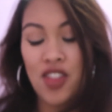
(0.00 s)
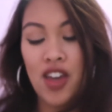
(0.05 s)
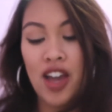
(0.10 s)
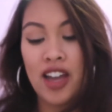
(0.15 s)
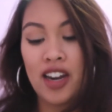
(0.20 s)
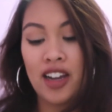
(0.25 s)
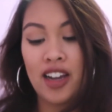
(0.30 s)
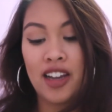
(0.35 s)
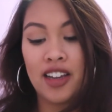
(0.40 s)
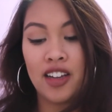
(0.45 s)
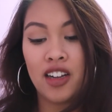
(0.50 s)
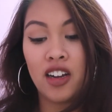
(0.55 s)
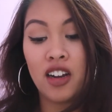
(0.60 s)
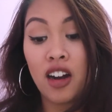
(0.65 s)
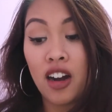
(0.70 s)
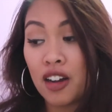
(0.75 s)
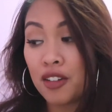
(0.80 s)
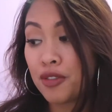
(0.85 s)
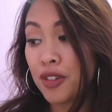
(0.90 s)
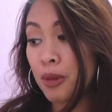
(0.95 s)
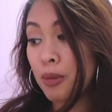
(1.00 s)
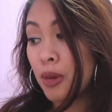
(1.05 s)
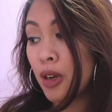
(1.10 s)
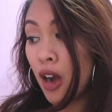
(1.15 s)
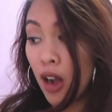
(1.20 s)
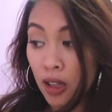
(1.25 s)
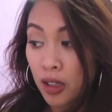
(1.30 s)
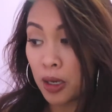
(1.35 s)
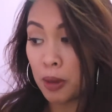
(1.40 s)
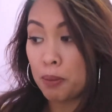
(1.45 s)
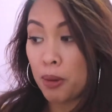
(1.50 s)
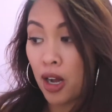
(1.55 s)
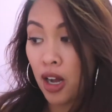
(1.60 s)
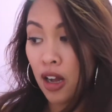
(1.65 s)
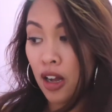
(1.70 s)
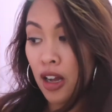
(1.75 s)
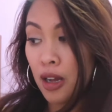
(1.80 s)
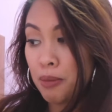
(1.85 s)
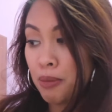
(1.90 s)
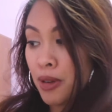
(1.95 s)
that I got from
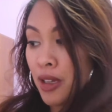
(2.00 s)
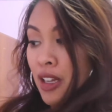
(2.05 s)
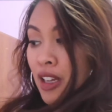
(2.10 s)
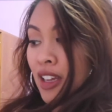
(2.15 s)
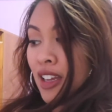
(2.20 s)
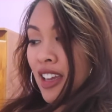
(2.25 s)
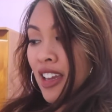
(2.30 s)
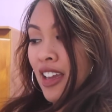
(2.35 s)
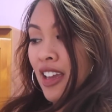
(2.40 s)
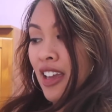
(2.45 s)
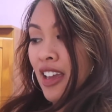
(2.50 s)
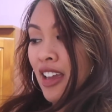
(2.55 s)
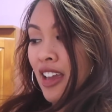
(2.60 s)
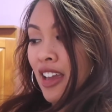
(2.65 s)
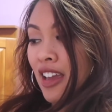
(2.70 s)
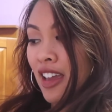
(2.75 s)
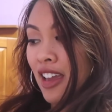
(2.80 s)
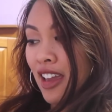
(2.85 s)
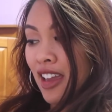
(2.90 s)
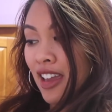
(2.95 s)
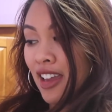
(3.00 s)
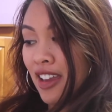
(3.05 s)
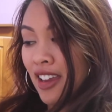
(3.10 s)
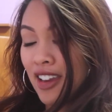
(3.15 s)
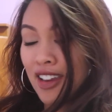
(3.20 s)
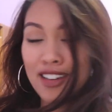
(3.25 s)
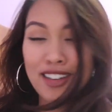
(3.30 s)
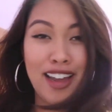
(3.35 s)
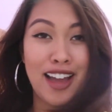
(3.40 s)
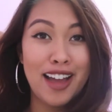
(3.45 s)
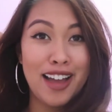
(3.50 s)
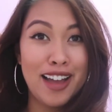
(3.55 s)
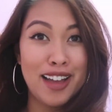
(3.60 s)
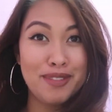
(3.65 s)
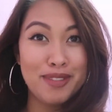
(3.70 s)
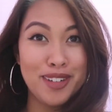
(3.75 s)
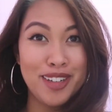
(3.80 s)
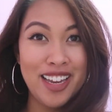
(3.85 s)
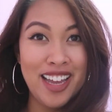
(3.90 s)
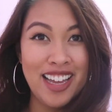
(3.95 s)
ColourPop. And
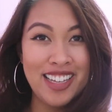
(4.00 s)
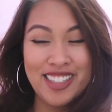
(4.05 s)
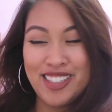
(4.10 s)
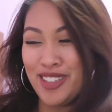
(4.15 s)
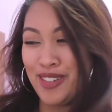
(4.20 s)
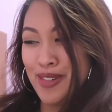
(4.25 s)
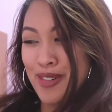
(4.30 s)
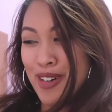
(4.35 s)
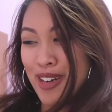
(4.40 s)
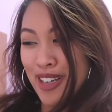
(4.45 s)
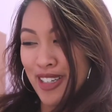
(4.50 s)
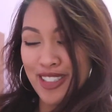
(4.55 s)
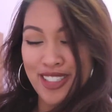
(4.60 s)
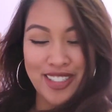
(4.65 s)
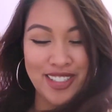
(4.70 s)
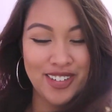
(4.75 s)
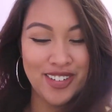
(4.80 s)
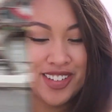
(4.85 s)
I'm going to head to work.